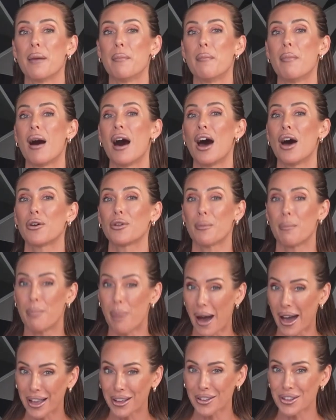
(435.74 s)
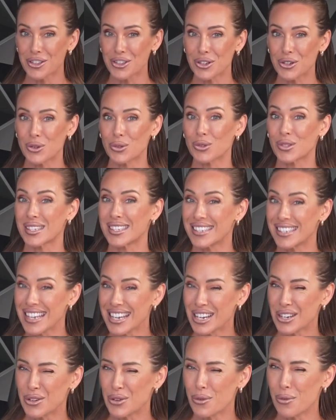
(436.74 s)
a mild biological
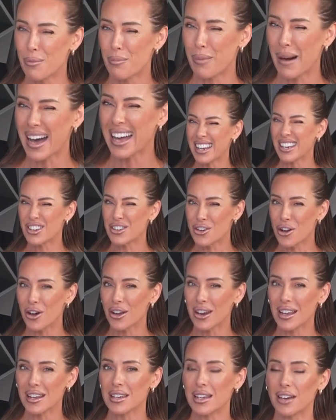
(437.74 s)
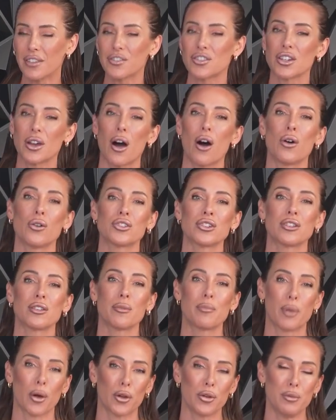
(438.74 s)
signal, but not enough to alter the
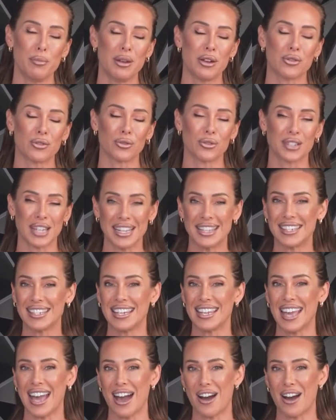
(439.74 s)
bone mineral density